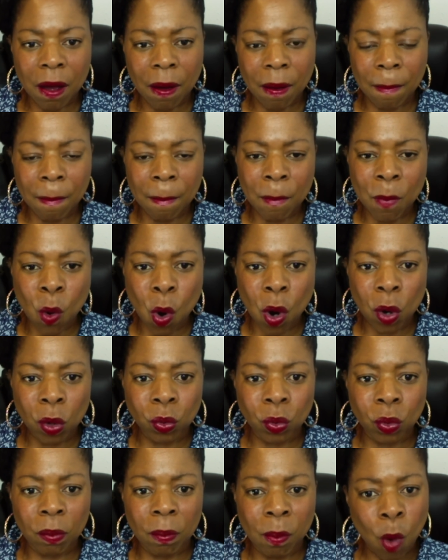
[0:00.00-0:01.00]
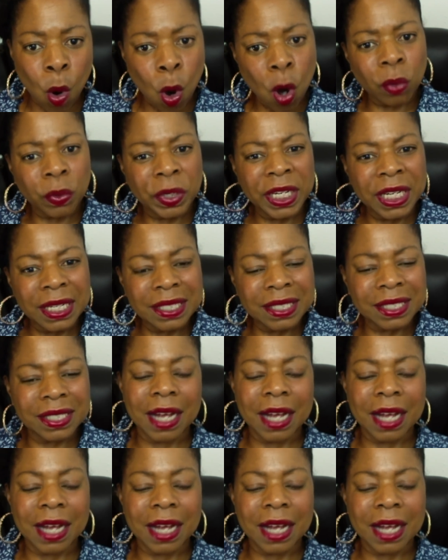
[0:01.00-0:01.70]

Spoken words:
Maurice,